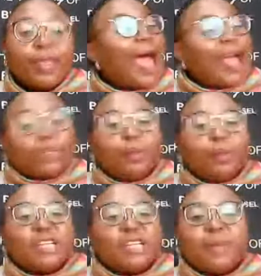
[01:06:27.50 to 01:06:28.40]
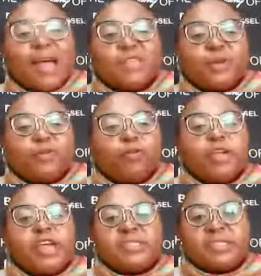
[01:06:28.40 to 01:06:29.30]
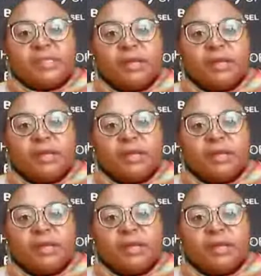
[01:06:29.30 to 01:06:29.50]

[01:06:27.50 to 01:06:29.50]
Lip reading: I tormented my husband for years.